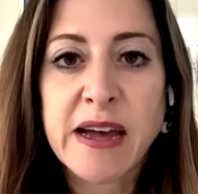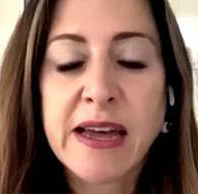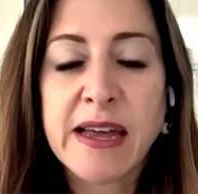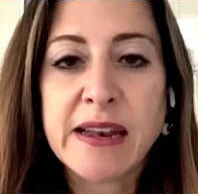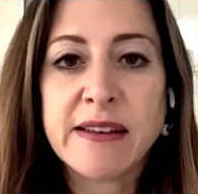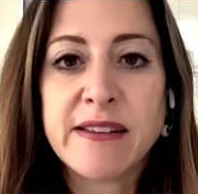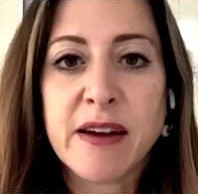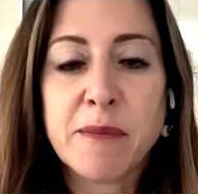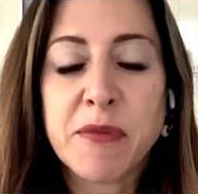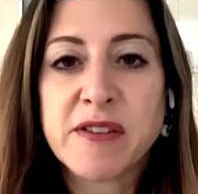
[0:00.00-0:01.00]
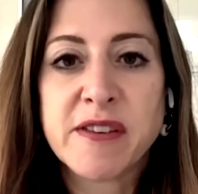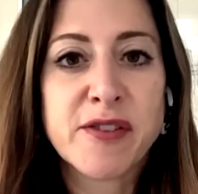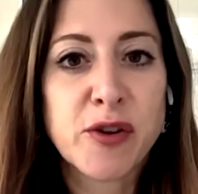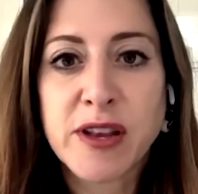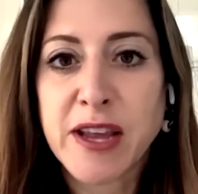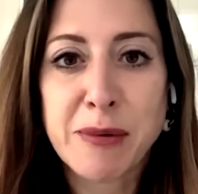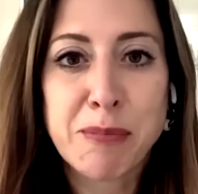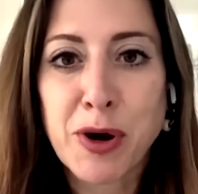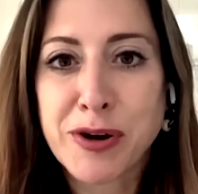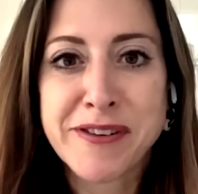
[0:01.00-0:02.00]
And this is certainly
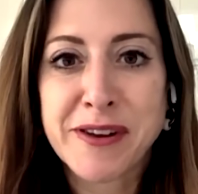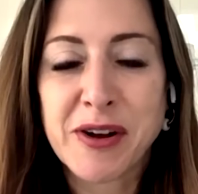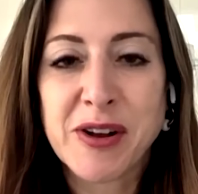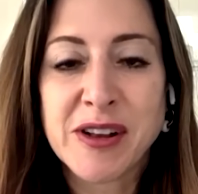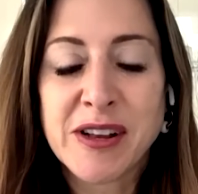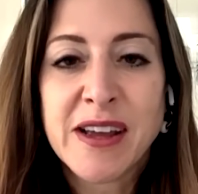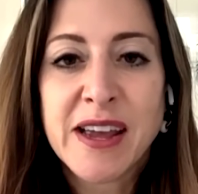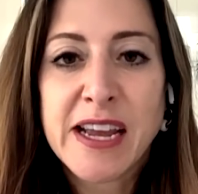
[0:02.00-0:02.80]
a personal